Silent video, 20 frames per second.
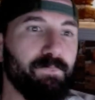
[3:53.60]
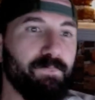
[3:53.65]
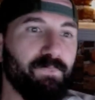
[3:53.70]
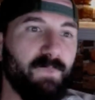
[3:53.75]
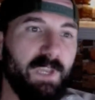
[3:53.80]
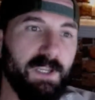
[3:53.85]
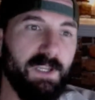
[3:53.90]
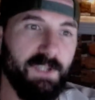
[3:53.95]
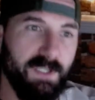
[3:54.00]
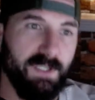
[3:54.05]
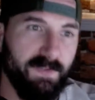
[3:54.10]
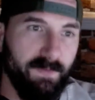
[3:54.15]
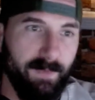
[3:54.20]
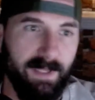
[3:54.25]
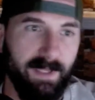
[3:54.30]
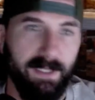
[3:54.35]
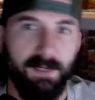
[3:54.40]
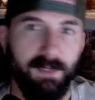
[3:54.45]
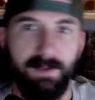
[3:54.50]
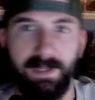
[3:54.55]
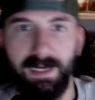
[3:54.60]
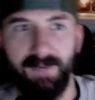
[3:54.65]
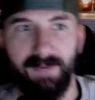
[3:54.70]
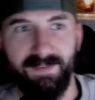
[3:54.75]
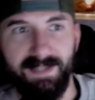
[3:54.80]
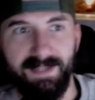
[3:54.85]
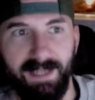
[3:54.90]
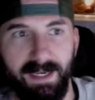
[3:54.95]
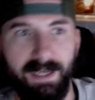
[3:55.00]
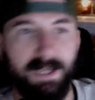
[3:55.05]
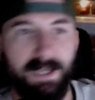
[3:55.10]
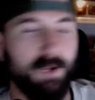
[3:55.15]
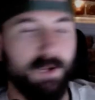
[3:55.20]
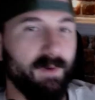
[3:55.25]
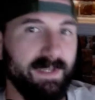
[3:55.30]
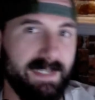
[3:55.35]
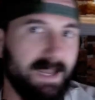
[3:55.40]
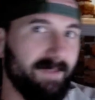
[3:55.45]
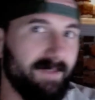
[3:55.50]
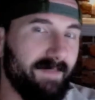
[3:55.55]
just from the little that I've seen.
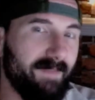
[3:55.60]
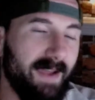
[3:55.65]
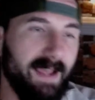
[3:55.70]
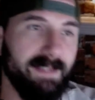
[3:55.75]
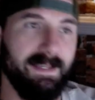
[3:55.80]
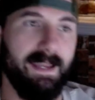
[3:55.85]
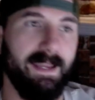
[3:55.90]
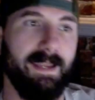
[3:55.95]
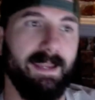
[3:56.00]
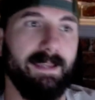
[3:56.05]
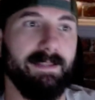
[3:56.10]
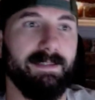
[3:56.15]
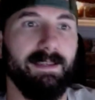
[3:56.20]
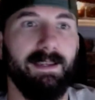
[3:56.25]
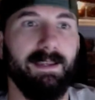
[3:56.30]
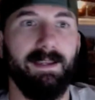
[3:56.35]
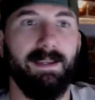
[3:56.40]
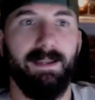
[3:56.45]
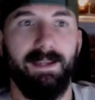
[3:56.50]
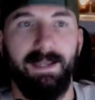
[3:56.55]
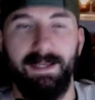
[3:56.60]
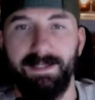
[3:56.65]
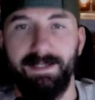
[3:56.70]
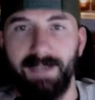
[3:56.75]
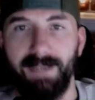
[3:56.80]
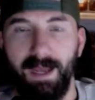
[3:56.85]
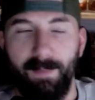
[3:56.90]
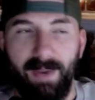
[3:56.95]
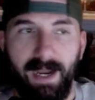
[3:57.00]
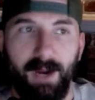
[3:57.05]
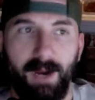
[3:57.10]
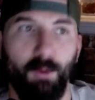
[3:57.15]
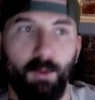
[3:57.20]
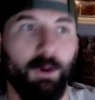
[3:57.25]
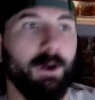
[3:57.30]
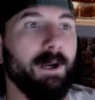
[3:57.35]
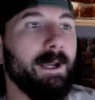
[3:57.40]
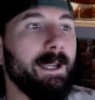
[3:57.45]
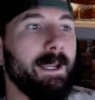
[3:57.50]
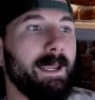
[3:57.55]
He's got fast hands, he's got
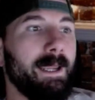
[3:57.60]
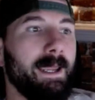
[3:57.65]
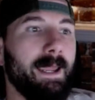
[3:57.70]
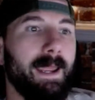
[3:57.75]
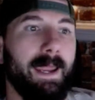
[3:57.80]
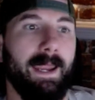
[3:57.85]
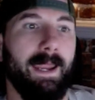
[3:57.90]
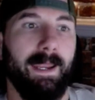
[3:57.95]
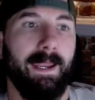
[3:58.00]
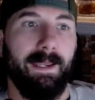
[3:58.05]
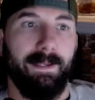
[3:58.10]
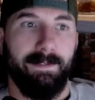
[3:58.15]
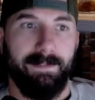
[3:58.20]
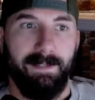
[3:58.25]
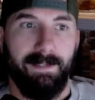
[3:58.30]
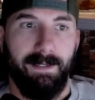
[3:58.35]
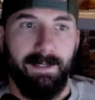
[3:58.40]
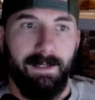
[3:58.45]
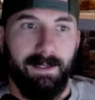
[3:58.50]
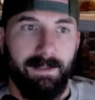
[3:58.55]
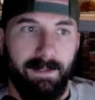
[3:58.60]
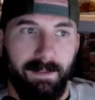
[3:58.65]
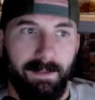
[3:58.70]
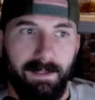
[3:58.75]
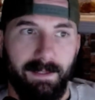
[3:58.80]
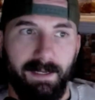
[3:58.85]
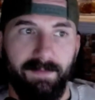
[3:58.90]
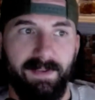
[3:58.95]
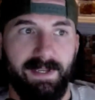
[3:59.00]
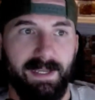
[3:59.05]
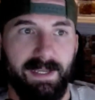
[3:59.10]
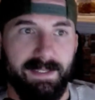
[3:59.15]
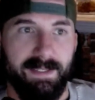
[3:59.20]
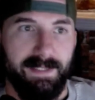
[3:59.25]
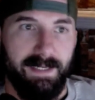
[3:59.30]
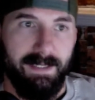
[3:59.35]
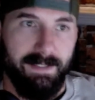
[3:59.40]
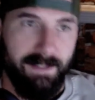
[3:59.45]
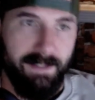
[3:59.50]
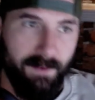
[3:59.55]
power. And I think that if he does
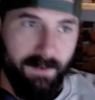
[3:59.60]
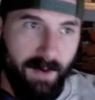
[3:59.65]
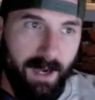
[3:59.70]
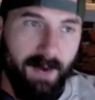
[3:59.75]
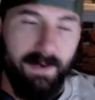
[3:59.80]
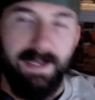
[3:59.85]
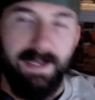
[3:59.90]
get it to the ground, he